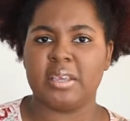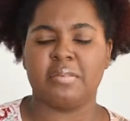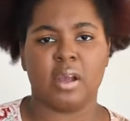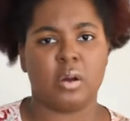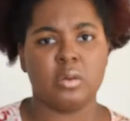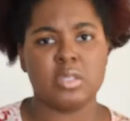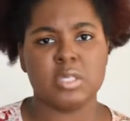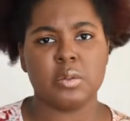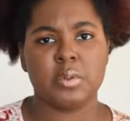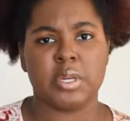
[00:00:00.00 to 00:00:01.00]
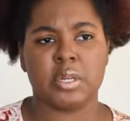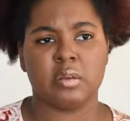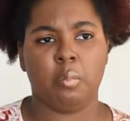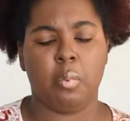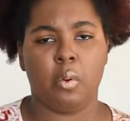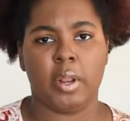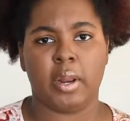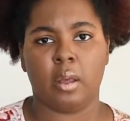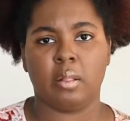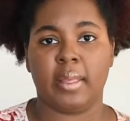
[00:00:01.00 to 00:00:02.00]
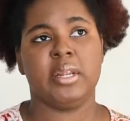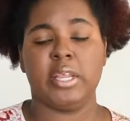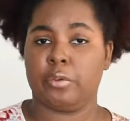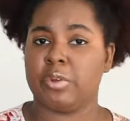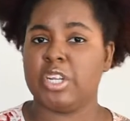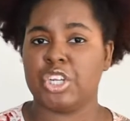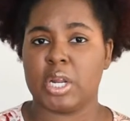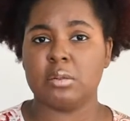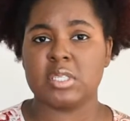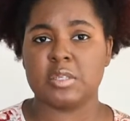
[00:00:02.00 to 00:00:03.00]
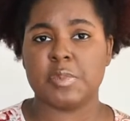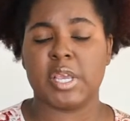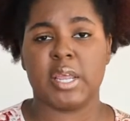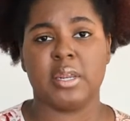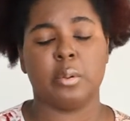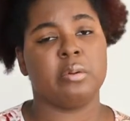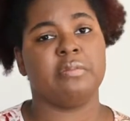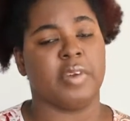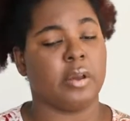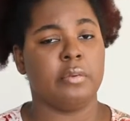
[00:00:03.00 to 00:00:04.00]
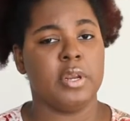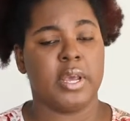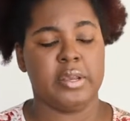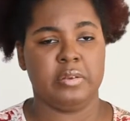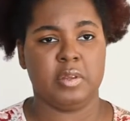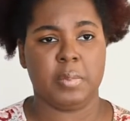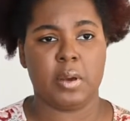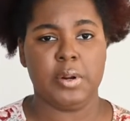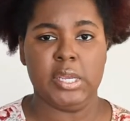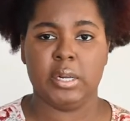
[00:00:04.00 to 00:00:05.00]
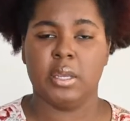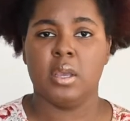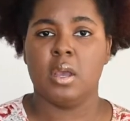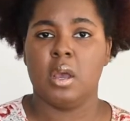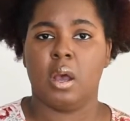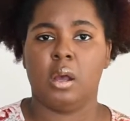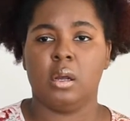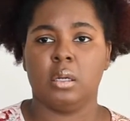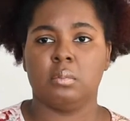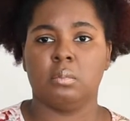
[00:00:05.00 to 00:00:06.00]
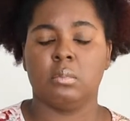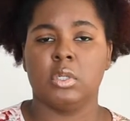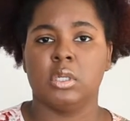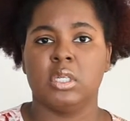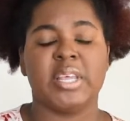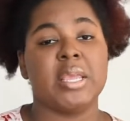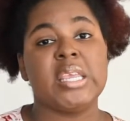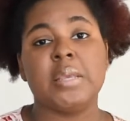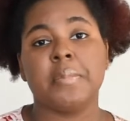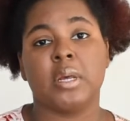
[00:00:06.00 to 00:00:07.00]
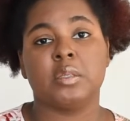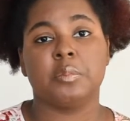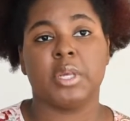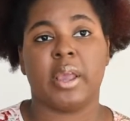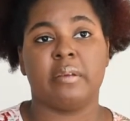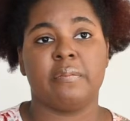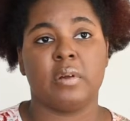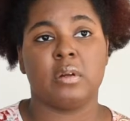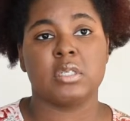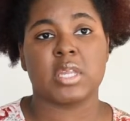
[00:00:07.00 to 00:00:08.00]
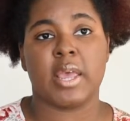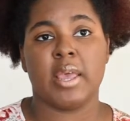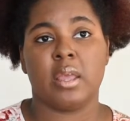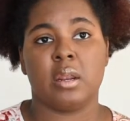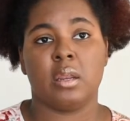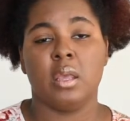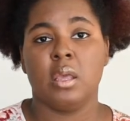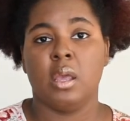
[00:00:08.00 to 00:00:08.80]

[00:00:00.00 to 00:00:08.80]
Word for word: leave, I also wanted to point out that they reached out to me and they were very nice about it. Um, they emailed me at first and